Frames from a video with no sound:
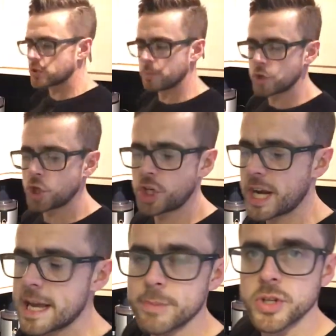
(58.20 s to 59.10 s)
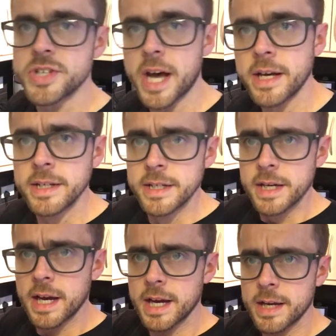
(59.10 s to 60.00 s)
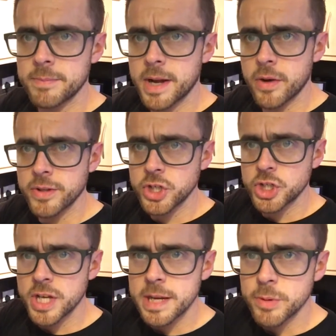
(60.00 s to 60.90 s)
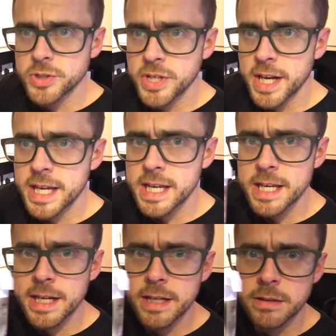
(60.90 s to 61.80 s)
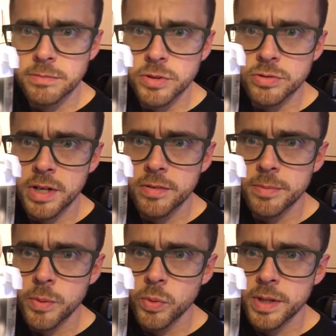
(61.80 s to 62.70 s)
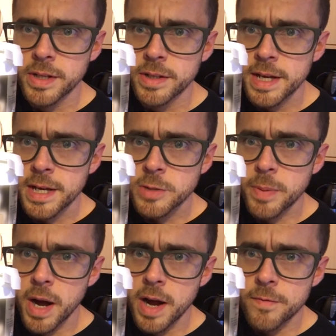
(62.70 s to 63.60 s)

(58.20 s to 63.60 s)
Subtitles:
some shea butter. Now this shea butter here, I'm just trying to remember where it's by